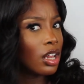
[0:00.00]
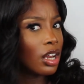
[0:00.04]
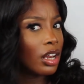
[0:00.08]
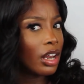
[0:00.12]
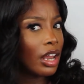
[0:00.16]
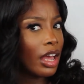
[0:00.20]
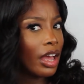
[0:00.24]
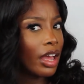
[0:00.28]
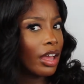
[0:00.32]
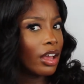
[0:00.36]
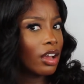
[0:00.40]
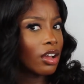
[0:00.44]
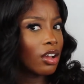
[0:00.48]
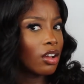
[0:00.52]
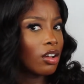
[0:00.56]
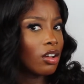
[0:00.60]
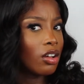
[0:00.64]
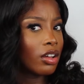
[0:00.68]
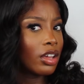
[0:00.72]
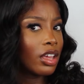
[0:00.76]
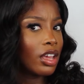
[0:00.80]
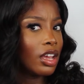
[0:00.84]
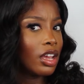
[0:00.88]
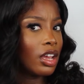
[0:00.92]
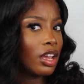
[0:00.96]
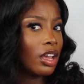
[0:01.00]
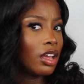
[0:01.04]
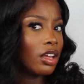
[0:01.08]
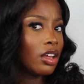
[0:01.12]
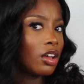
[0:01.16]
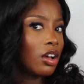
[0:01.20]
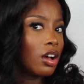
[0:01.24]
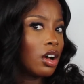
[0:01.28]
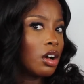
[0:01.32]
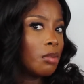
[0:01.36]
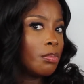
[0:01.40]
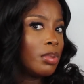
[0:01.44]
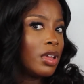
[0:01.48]
Like, okay,
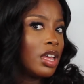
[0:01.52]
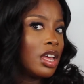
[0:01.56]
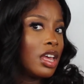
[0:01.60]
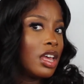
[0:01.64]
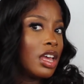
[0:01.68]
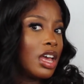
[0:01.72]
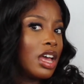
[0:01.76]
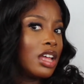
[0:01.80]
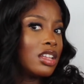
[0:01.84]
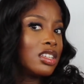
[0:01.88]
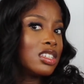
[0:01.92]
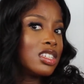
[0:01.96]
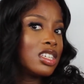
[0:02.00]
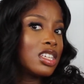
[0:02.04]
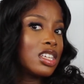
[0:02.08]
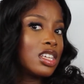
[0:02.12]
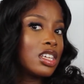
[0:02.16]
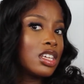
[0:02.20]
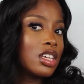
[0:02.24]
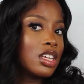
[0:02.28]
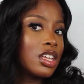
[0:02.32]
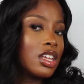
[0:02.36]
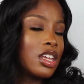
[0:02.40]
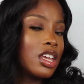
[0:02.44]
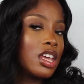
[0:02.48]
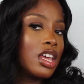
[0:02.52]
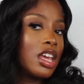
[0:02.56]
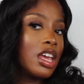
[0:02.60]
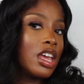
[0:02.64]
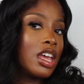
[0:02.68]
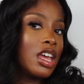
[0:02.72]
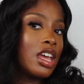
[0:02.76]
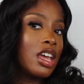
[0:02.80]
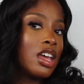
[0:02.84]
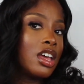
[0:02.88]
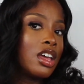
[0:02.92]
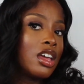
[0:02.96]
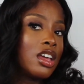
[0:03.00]
up here ends
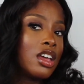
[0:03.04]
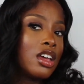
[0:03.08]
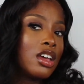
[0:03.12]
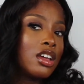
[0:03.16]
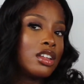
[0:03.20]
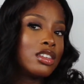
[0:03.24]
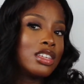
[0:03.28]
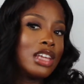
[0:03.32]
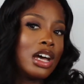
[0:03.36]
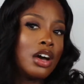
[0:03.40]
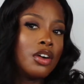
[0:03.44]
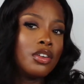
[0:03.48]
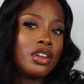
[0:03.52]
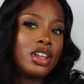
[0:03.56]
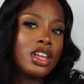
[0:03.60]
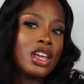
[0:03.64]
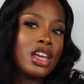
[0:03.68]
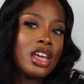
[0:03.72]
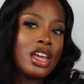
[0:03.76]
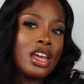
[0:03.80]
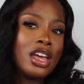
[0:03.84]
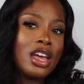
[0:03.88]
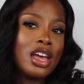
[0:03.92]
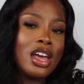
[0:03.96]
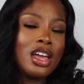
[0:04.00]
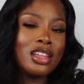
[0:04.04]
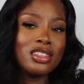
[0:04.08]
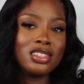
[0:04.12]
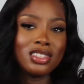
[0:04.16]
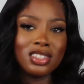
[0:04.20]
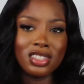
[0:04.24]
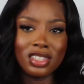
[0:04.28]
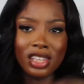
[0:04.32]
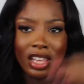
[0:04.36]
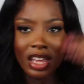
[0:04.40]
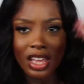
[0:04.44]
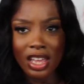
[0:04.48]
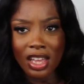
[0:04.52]
here, down here ends
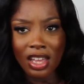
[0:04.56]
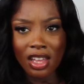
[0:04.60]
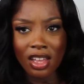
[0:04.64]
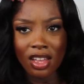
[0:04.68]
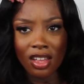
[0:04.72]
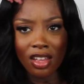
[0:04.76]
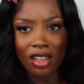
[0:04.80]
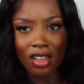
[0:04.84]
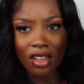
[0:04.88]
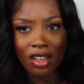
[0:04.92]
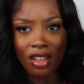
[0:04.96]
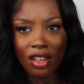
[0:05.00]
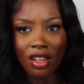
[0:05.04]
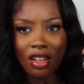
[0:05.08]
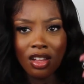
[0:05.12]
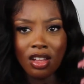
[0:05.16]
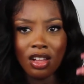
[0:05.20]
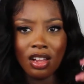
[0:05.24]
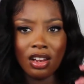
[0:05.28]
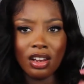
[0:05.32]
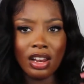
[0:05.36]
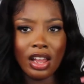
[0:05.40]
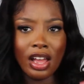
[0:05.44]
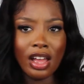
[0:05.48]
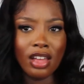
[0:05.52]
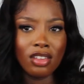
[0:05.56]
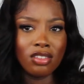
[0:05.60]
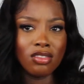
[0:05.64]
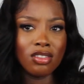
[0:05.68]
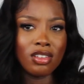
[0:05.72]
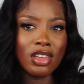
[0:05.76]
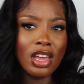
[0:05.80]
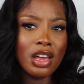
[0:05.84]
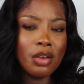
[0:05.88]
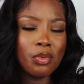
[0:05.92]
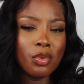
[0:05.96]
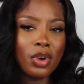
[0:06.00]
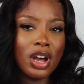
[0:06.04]
there. Like, you
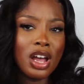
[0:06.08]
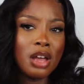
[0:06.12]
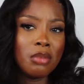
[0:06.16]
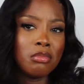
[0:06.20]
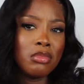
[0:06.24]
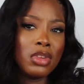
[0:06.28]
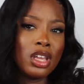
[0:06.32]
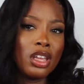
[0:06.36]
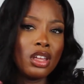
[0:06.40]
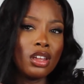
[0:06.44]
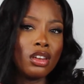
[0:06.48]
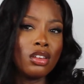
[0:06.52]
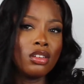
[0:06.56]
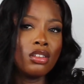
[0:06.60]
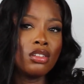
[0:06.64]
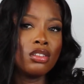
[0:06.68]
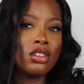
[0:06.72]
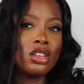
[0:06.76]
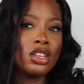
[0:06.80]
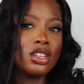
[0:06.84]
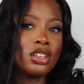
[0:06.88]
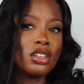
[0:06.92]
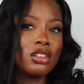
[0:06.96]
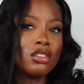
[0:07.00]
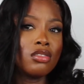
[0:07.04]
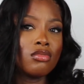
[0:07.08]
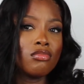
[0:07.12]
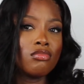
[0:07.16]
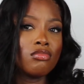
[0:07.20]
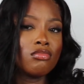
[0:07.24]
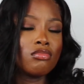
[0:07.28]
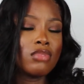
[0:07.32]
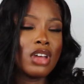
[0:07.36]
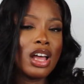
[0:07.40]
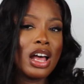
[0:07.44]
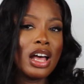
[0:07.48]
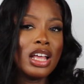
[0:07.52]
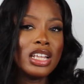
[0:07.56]
get what I mean. It
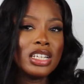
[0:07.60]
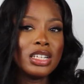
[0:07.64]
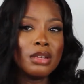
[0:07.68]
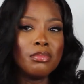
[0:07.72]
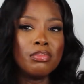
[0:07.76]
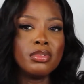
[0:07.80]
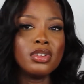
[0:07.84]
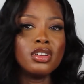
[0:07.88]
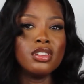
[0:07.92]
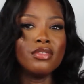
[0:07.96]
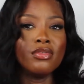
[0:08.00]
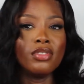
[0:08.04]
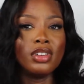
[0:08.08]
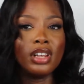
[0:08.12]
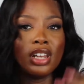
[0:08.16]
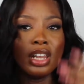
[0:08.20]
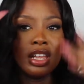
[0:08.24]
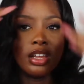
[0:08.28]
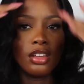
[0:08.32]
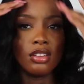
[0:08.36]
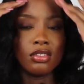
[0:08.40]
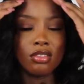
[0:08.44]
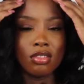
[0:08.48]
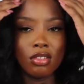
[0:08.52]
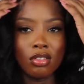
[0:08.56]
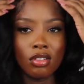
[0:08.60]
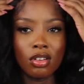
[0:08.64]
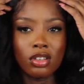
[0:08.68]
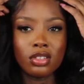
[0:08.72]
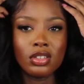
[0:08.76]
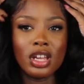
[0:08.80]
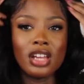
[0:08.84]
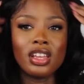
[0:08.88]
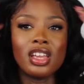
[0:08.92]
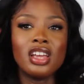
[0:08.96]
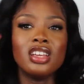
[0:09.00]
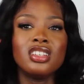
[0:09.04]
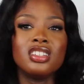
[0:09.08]
has a bit of a layered look. So
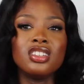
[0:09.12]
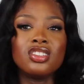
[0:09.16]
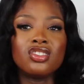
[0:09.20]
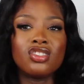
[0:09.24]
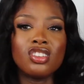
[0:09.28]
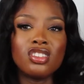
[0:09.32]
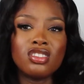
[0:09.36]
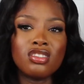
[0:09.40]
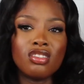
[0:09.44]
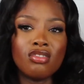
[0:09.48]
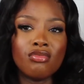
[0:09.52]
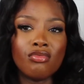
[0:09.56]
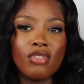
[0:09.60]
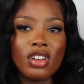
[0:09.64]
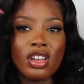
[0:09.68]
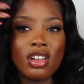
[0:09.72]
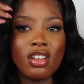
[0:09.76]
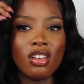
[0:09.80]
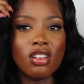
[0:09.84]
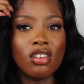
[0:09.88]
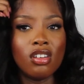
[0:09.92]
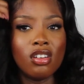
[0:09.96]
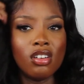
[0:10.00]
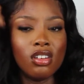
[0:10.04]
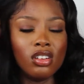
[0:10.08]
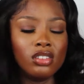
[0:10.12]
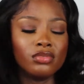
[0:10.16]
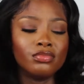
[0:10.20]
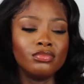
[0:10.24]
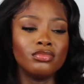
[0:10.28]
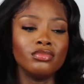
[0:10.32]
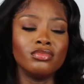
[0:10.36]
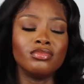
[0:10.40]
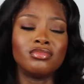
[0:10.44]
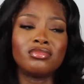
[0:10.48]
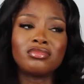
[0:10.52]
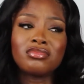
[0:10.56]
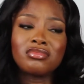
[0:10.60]
I guess it's just a regular,
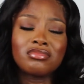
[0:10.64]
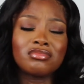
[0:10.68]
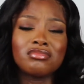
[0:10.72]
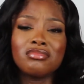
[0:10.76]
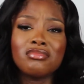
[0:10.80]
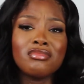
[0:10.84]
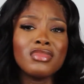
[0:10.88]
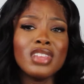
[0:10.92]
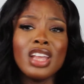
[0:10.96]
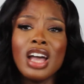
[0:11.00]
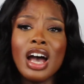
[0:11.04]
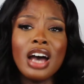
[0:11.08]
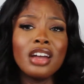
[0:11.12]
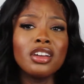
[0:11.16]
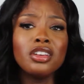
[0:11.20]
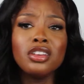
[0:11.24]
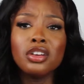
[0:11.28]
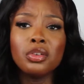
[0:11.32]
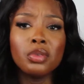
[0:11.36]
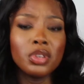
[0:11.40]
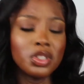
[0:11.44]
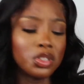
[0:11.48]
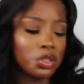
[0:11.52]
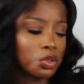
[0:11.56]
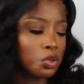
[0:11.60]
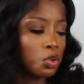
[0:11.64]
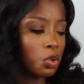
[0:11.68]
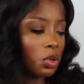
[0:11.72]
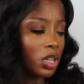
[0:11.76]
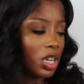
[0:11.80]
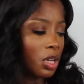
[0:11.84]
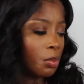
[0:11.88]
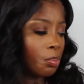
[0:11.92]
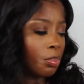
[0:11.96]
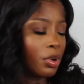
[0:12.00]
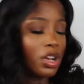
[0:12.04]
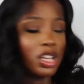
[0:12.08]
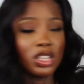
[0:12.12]
I don't know what to call
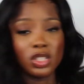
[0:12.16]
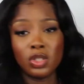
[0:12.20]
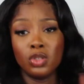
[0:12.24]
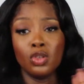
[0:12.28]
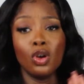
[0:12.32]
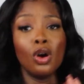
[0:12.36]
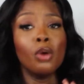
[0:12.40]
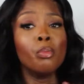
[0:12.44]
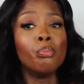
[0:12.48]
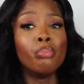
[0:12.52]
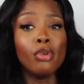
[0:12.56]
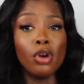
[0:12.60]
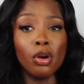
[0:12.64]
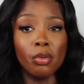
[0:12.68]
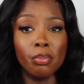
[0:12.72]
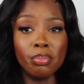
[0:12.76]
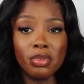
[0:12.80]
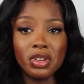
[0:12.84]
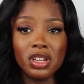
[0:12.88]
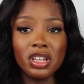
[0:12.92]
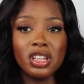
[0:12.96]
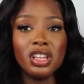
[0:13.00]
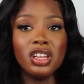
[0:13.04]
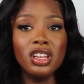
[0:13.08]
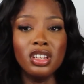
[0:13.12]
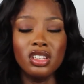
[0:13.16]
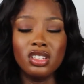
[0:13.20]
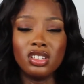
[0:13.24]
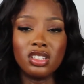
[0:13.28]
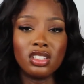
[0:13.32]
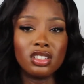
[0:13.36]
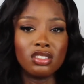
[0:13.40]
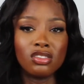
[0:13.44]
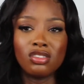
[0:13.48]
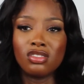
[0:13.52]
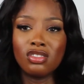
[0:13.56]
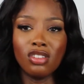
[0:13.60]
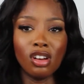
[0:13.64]
it, but it's not a bob. It's
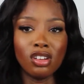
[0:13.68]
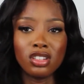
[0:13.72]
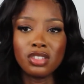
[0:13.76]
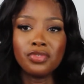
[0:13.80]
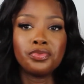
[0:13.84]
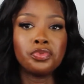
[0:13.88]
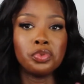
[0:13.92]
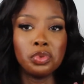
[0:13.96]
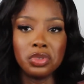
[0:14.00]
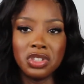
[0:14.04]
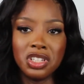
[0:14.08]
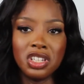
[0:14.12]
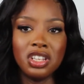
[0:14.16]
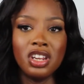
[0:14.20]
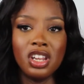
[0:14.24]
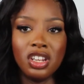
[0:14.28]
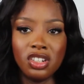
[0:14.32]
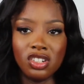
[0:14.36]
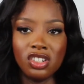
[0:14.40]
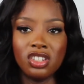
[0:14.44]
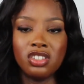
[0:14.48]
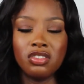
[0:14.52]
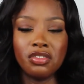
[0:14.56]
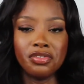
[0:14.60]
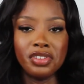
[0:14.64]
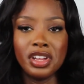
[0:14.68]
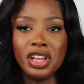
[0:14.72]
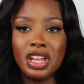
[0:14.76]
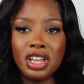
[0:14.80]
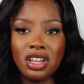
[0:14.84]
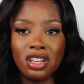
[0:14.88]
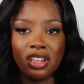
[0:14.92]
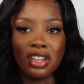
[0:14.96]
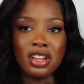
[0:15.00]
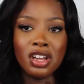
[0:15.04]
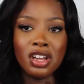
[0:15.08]
just 14 inches of hair.